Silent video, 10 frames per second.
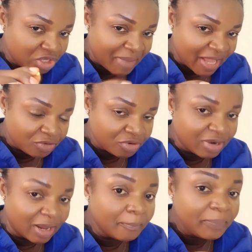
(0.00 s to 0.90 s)

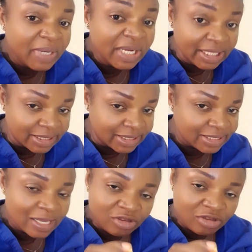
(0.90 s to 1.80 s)
micrograms,
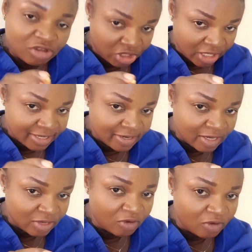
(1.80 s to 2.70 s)
please, you're not taking
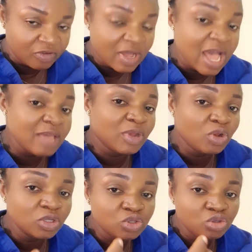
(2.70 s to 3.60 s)
enough. I may
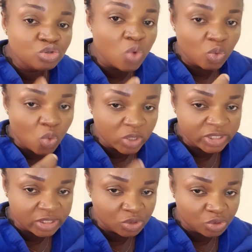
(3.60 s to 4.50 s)
not do what we
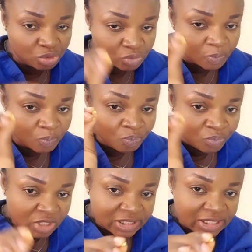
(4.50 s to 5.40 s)
want it to do.
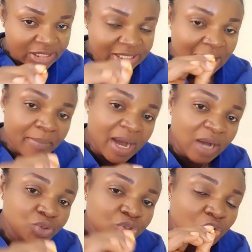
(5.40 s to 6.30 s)
This is
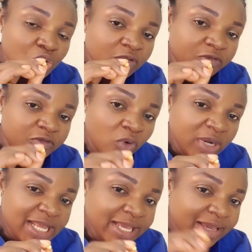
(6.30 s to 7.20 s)
about
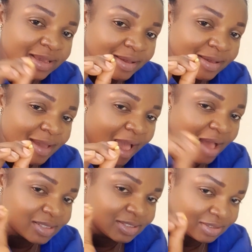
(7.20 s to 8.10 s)
folic
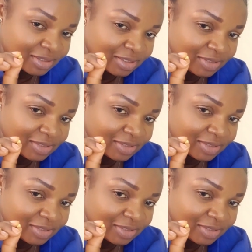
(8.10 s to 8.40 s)
acid.